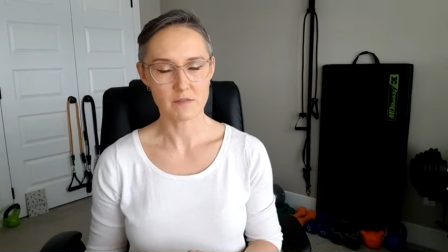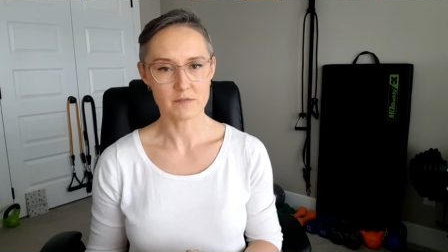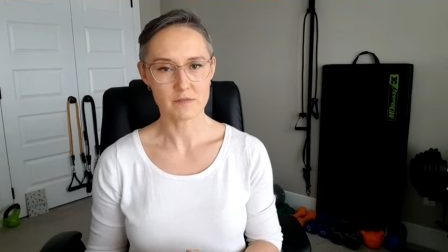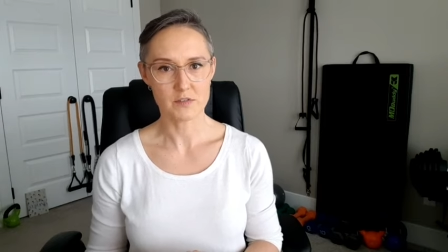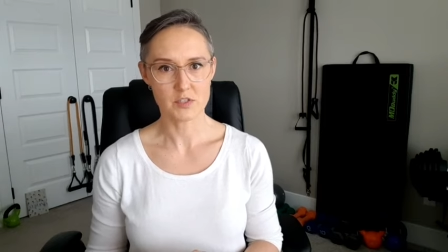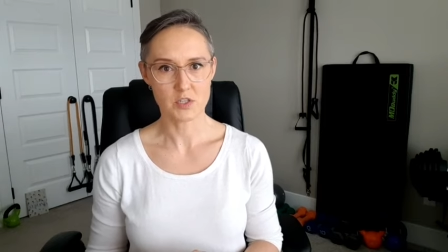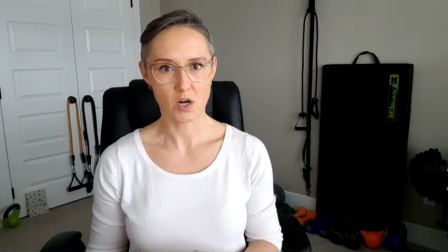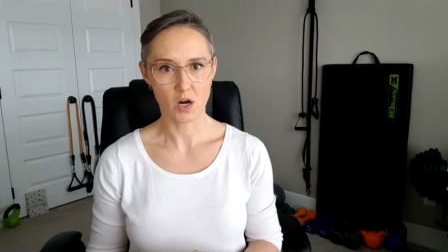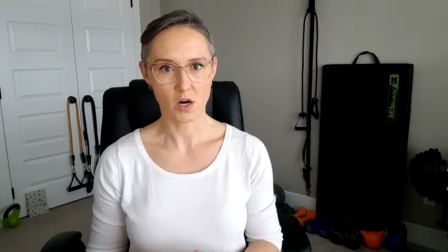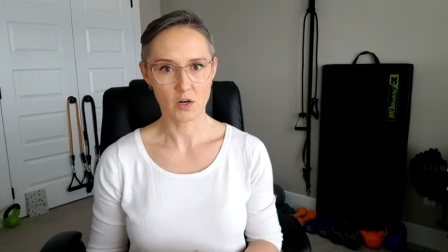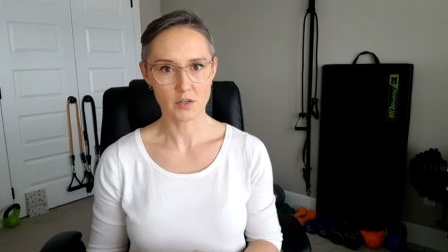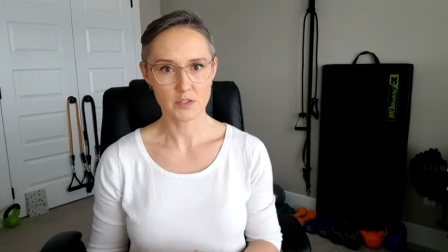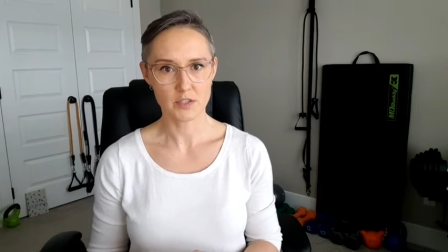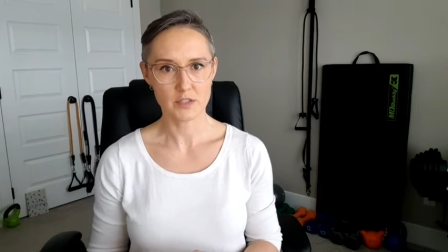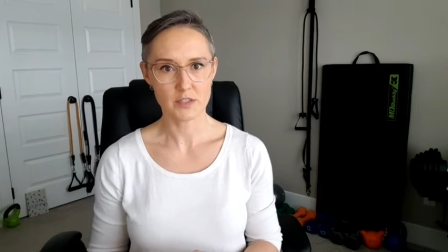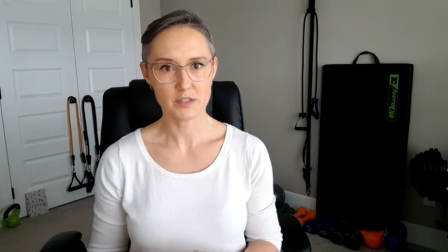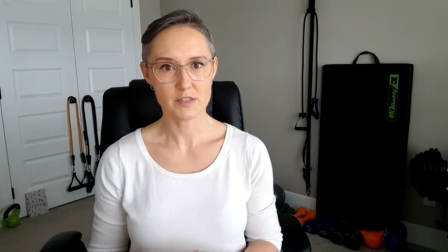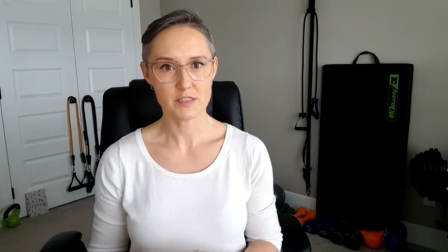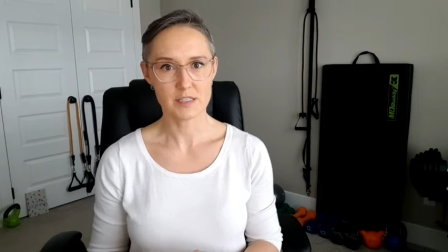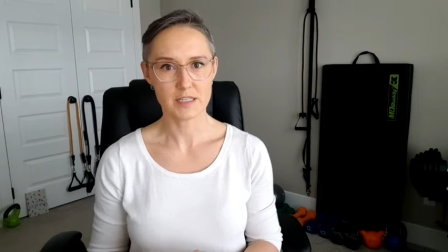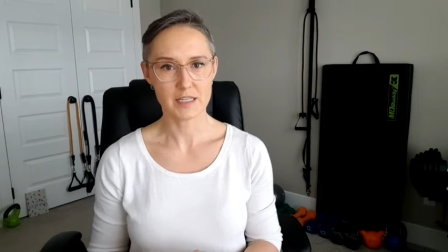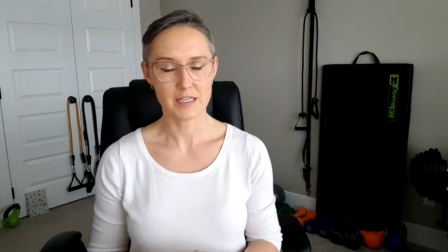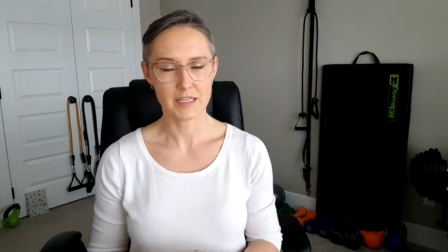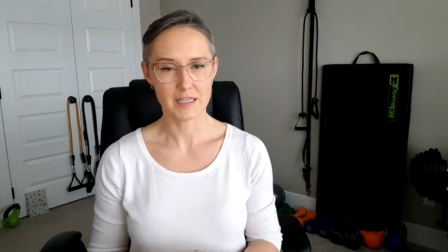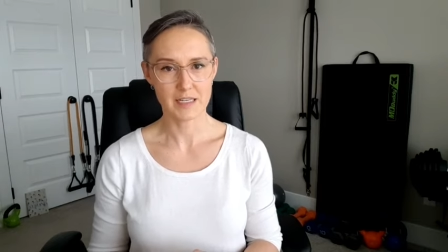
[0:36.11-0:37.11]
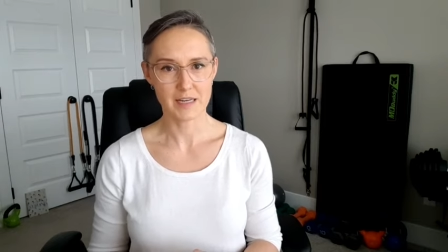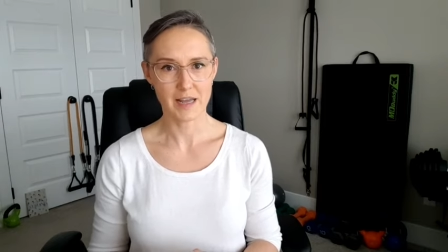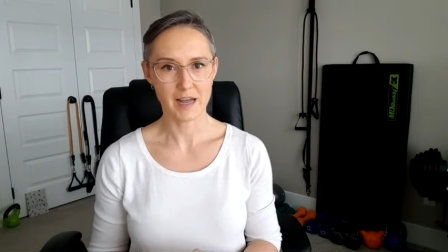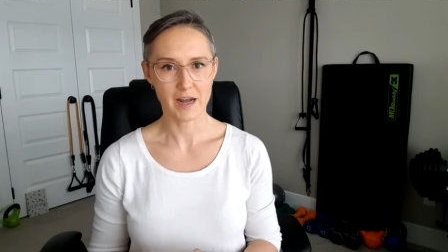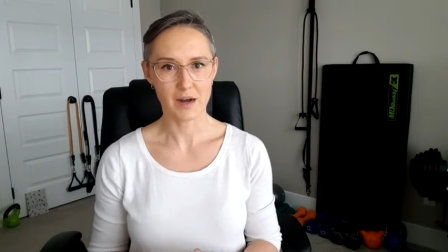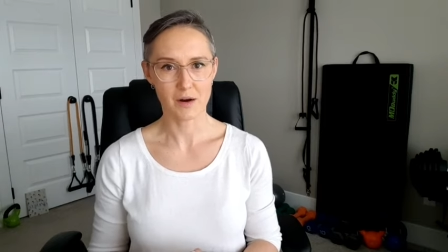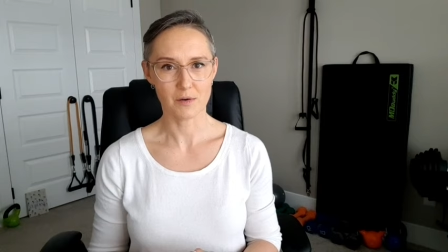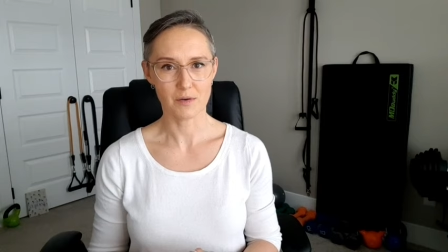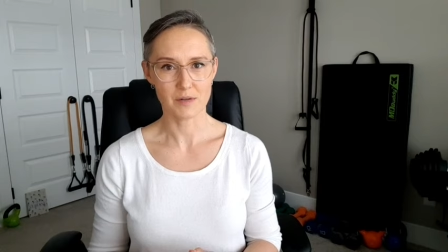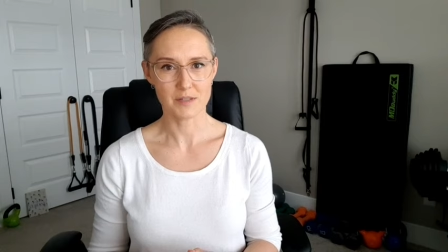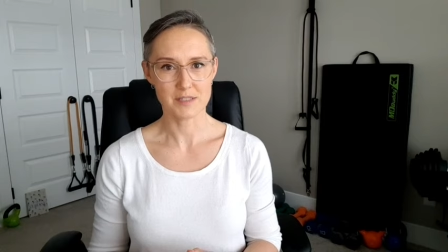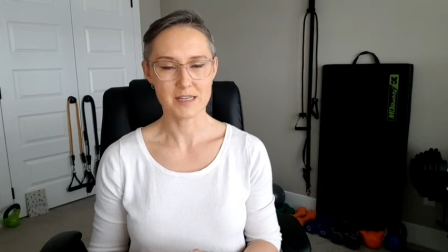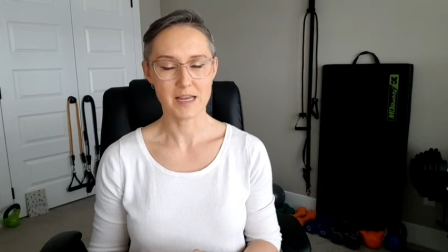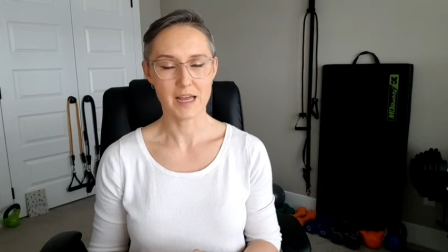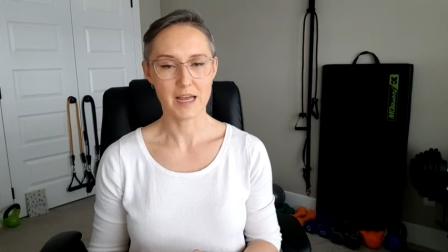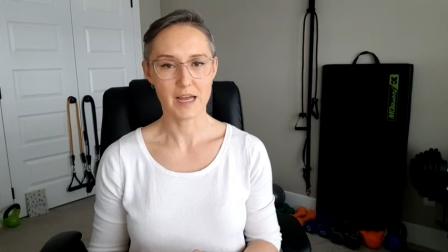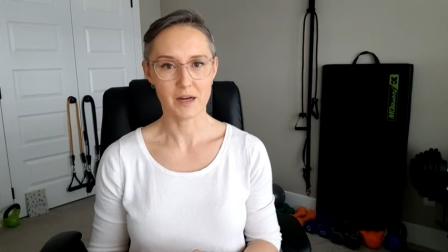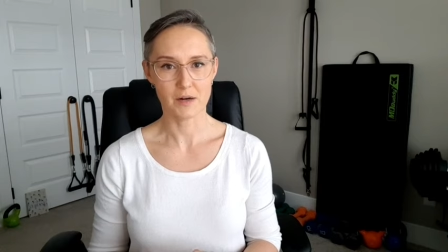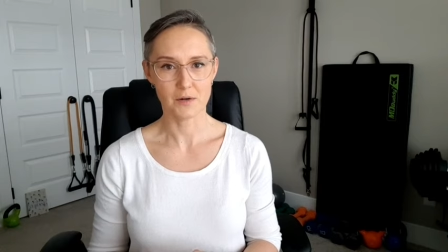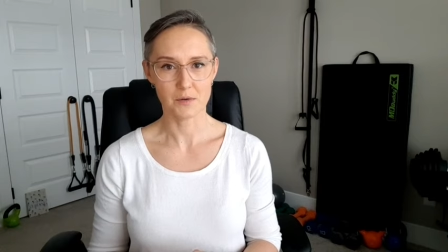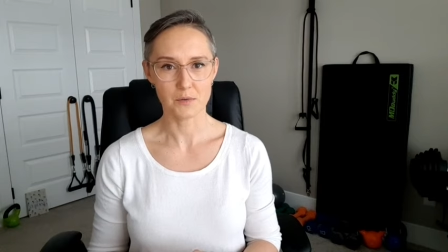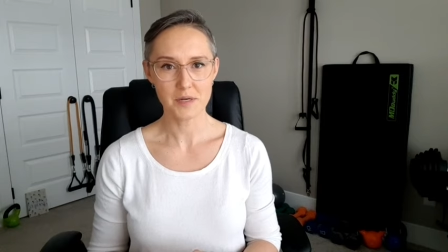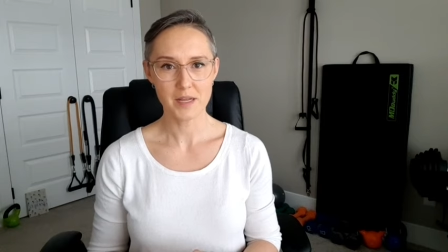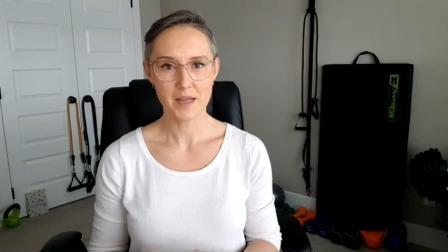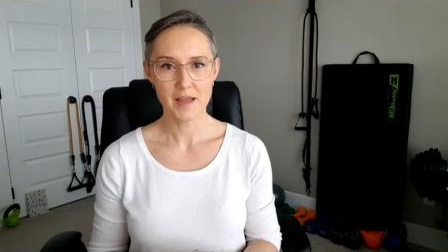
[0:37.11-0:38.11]
of doctors in our
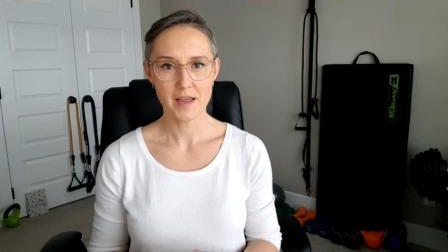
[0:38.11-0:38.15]
town,